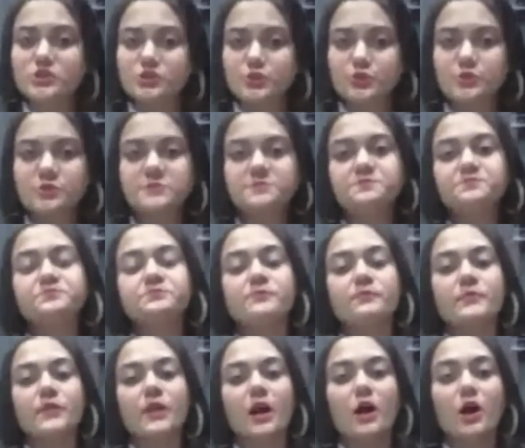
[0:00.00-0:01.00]
khajur,
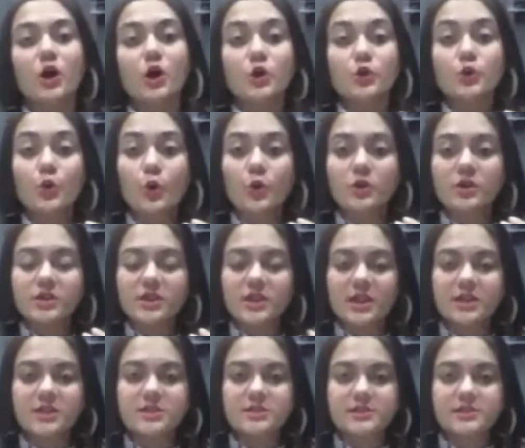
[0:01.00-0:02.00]

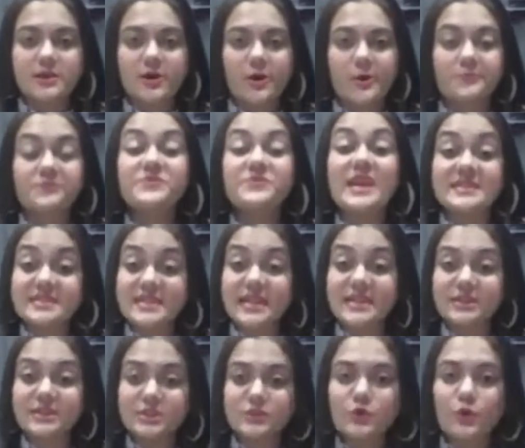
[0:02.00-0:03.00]
coconut,
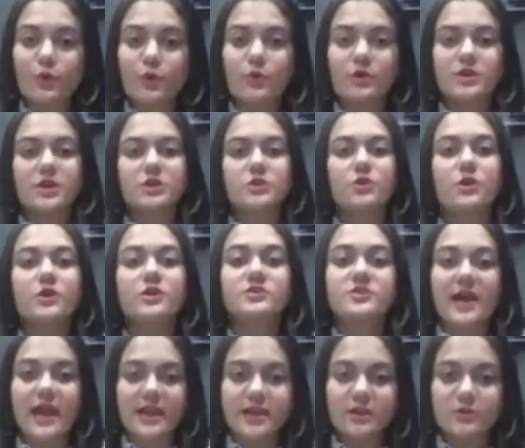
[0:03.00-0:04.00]
desiccated coconut or
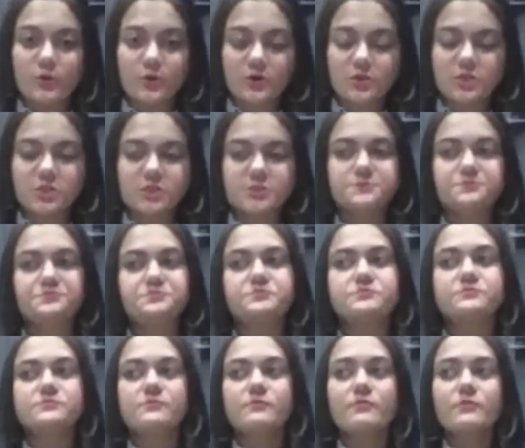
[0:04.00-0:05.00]
dry coconut.
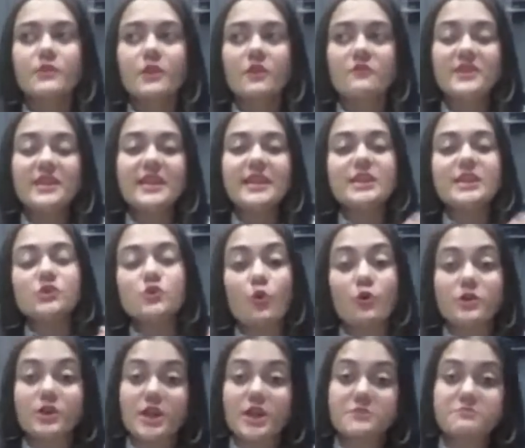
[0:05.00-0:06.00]
We eat
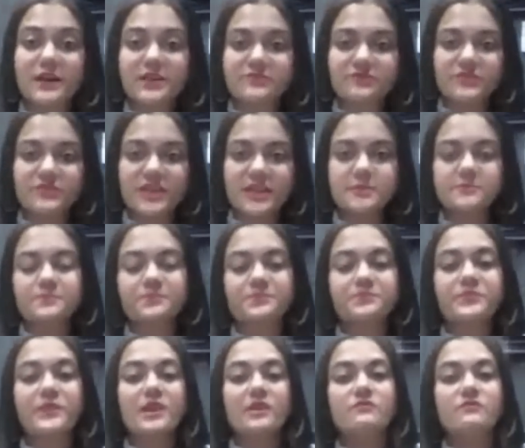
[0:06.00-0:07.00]
coconut barfi.
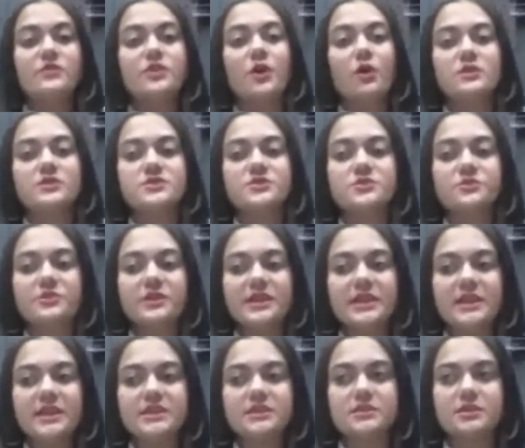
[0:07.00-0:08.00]
We also
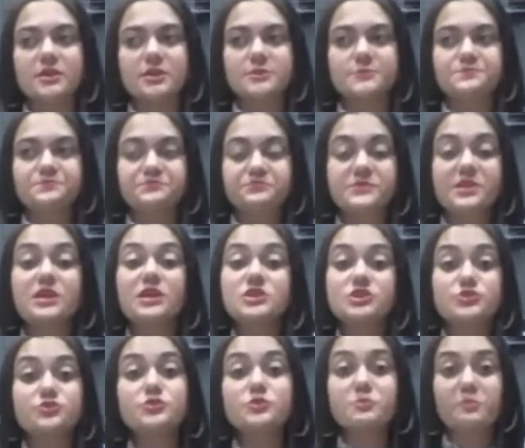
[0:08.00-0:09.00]
eat
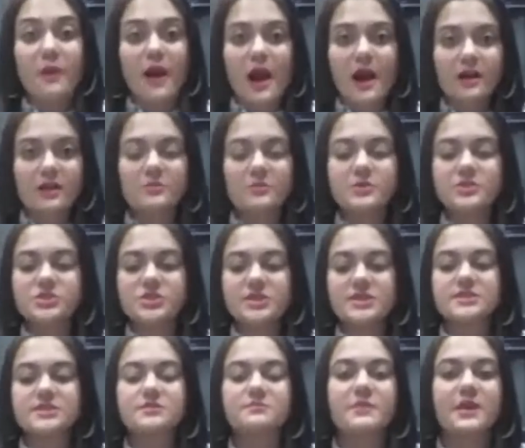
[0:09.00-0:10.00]
khajur pak, which
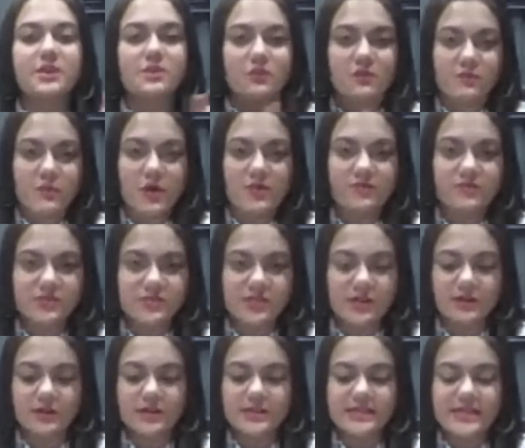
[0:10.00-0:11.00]
is made up of
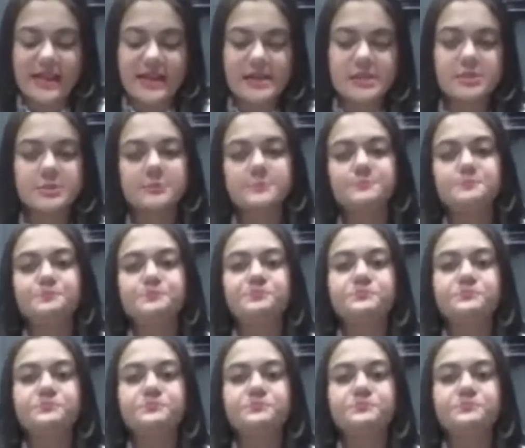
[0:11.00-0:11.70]
dates.